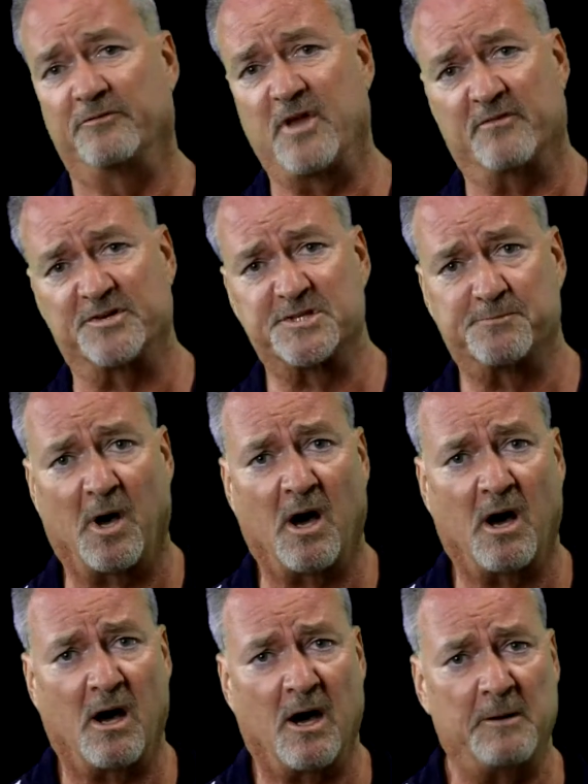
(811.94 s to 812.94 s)
if you have a
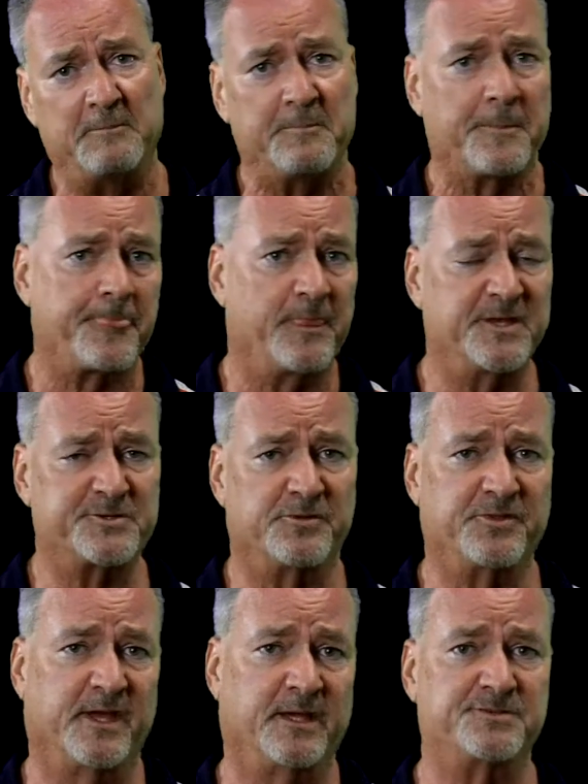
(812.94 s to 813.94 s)
spa, these are
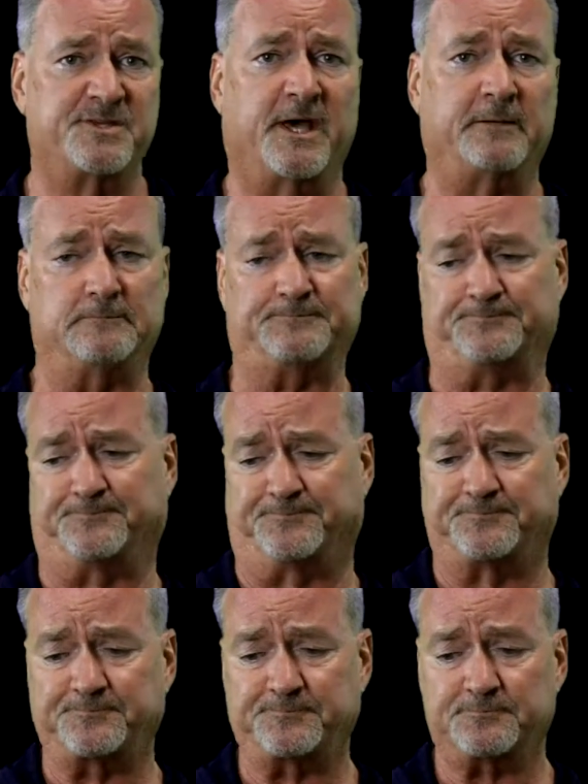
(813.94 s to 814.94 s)
things that,
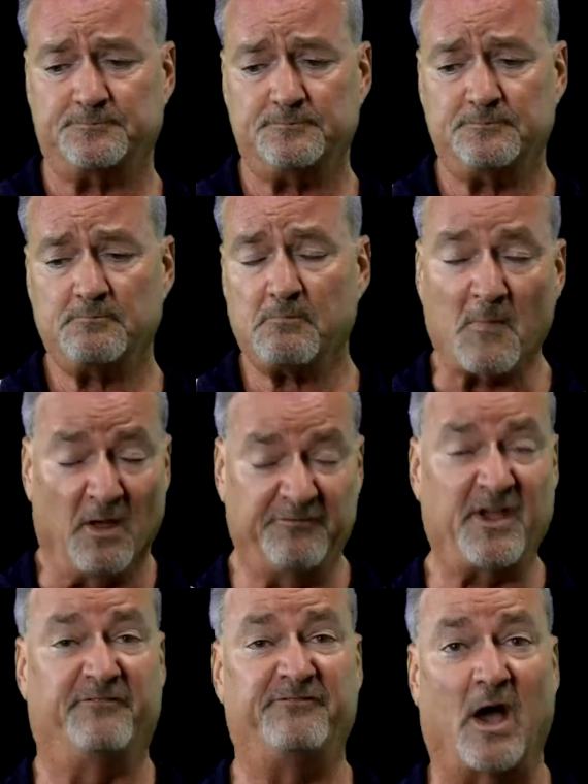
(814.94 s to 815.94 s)

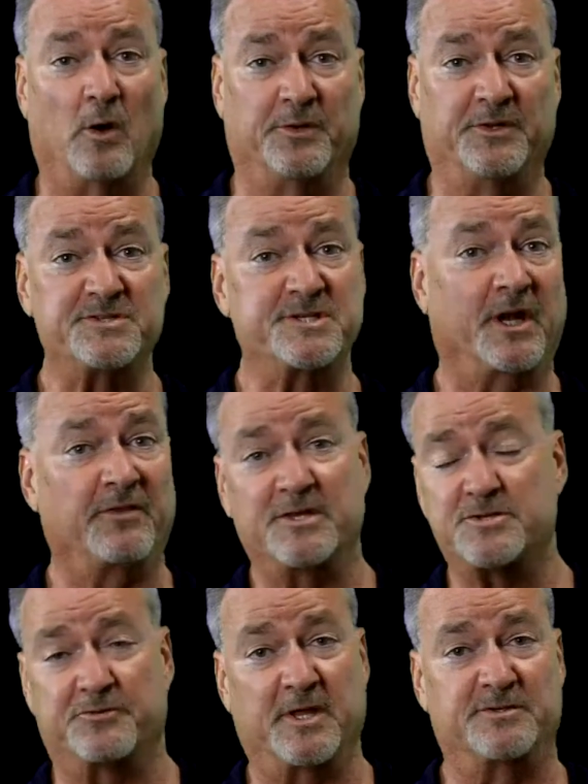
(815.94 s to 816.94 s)
if you have fountains,
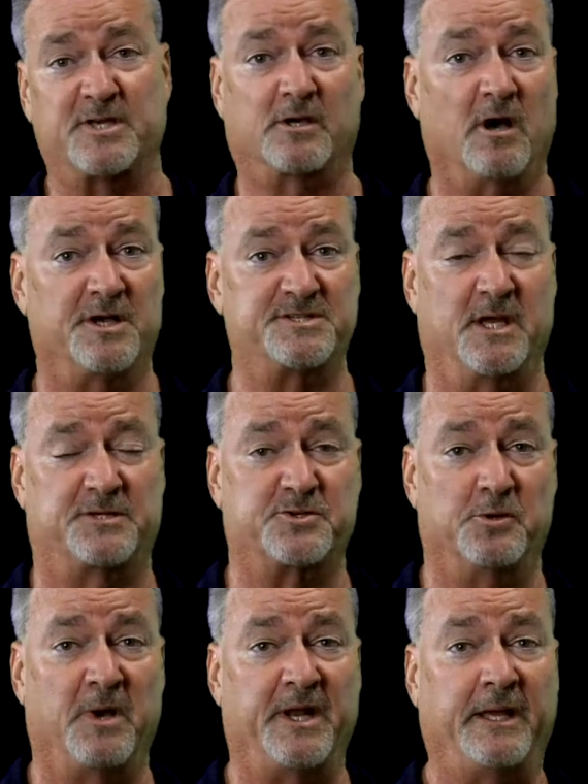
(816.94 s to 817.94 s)
these are things that cost
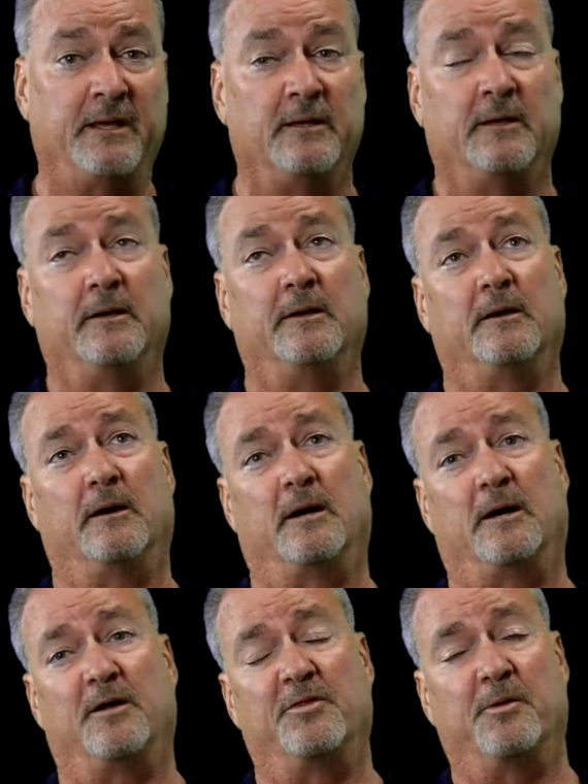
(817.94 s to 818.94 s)
extra money.
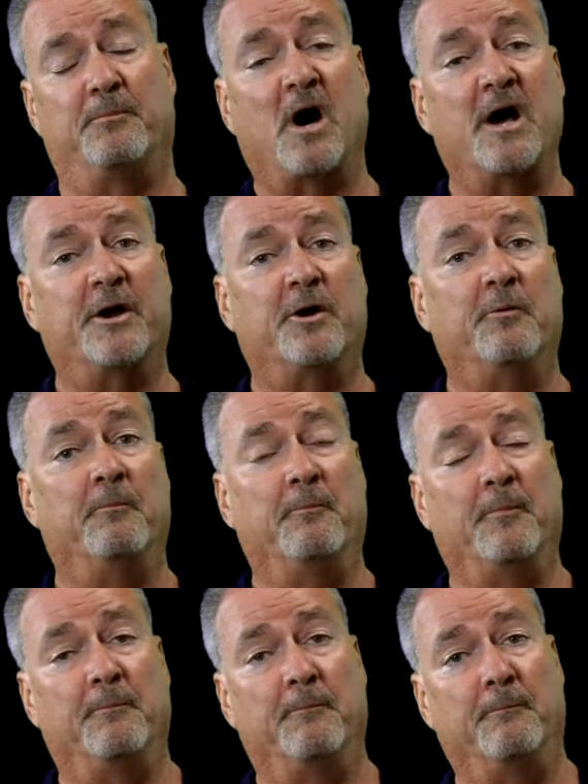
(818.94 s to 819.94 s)
The buyer
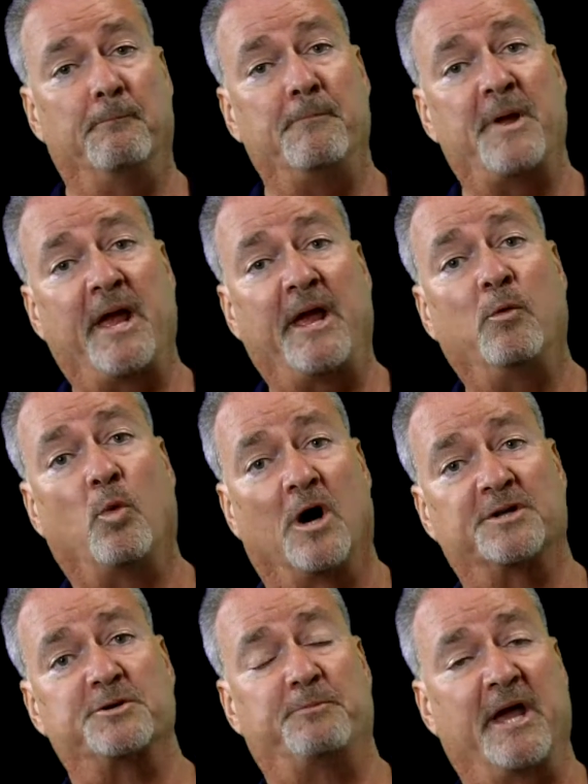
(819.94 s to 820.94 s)
may
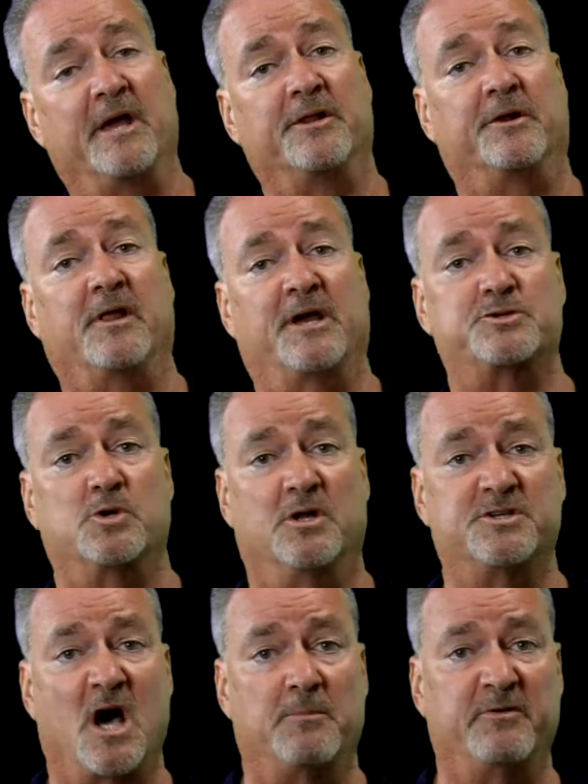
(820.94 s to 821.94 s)
want to pay a little extra
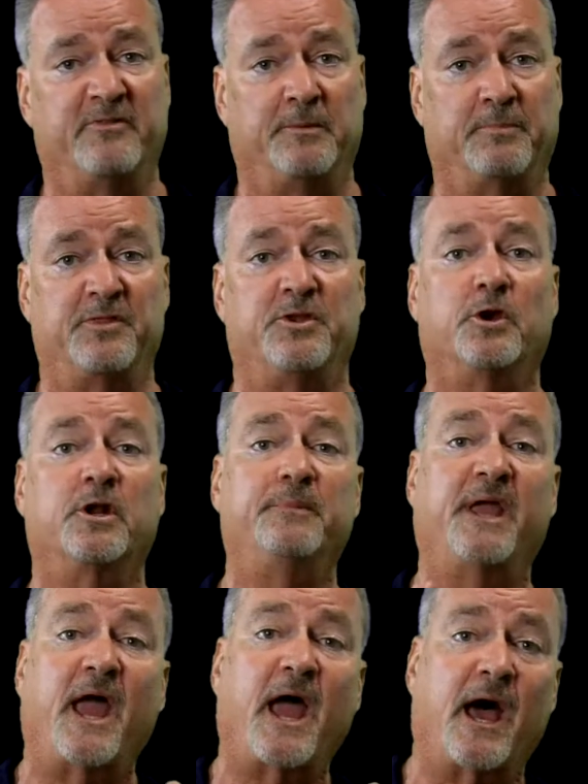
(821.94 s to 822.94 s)
on top of it, but you're going
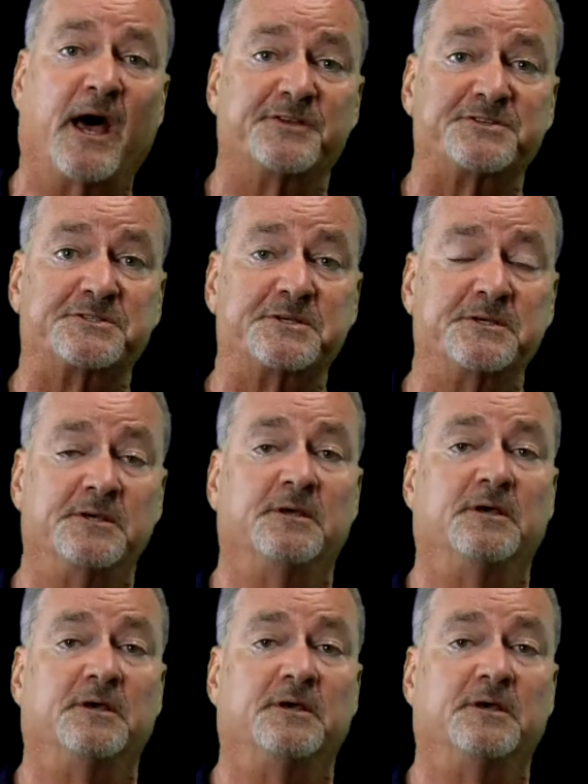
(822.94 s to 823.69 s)
to be asked